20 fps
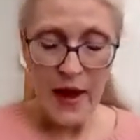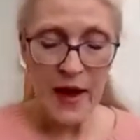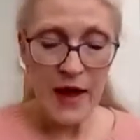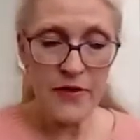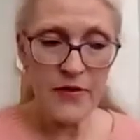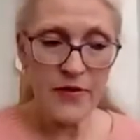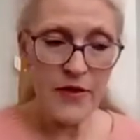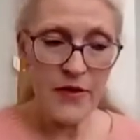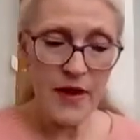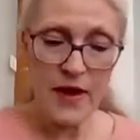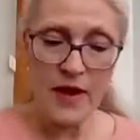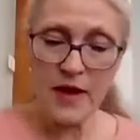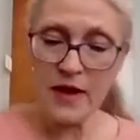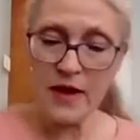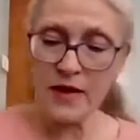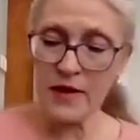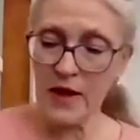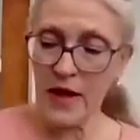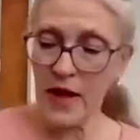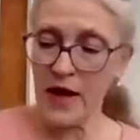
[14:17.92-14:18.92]
And
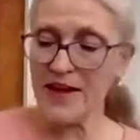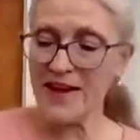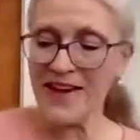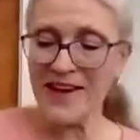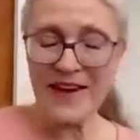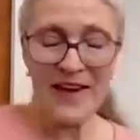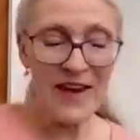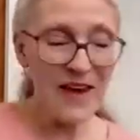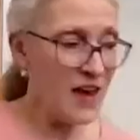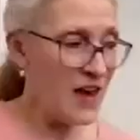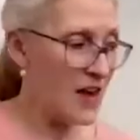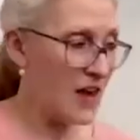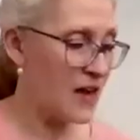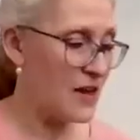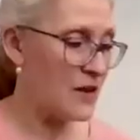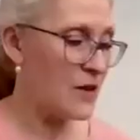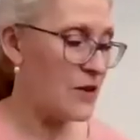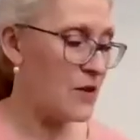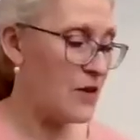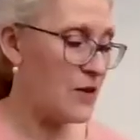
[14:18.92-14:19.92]
then
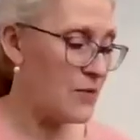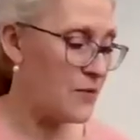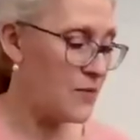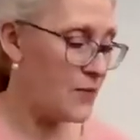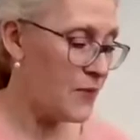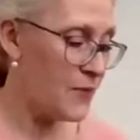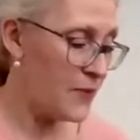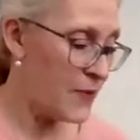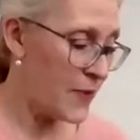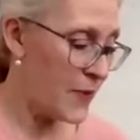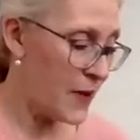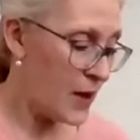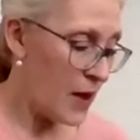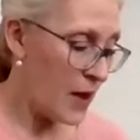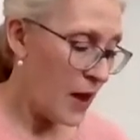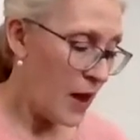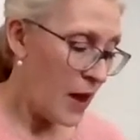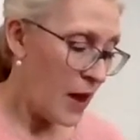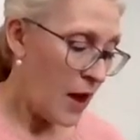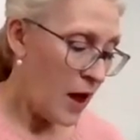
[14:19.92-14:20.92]
again,
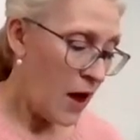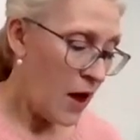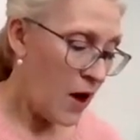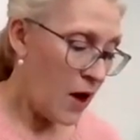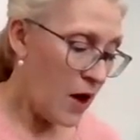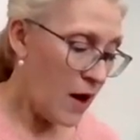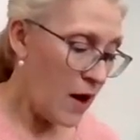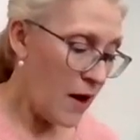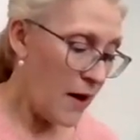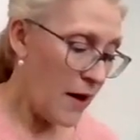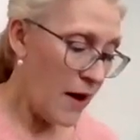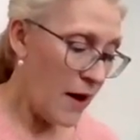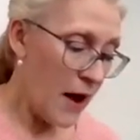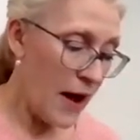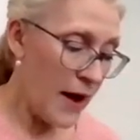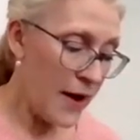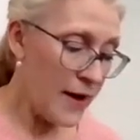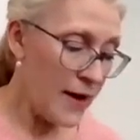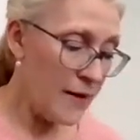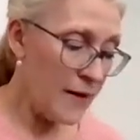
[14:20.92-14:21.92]

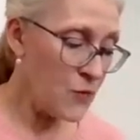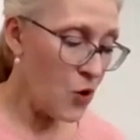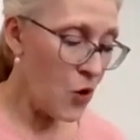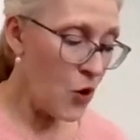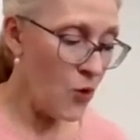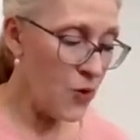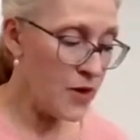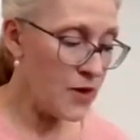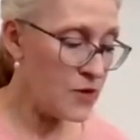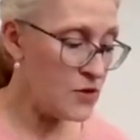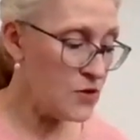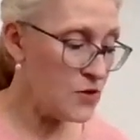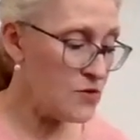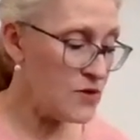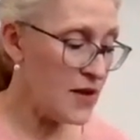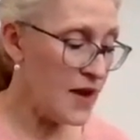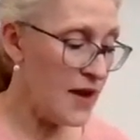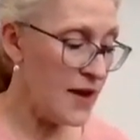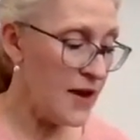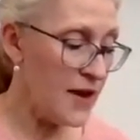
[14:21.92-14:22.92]
I am going to
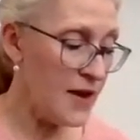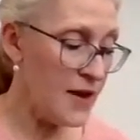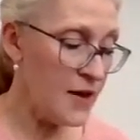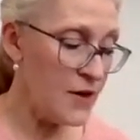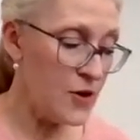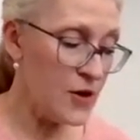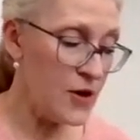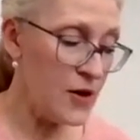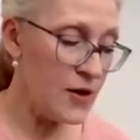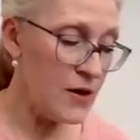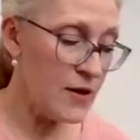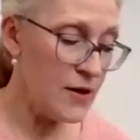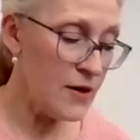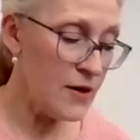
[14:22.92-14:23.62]
take